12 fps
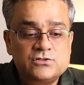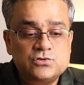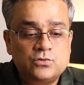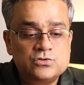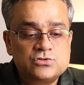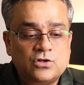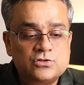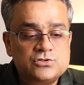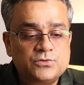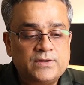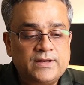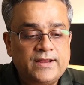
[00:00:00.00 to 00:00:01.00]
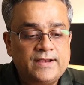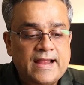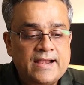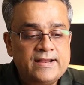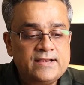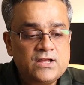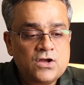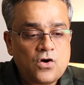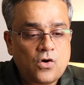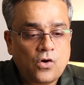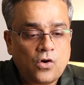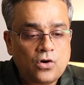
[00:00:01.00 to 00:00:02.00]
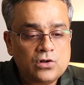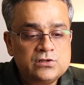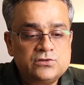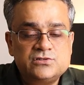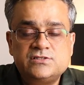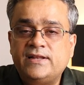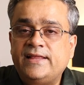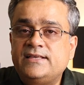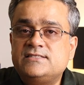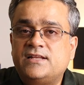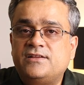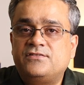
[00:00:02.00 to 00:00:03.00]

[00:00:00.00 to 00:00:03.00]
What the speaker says: sources also will get added, all those links and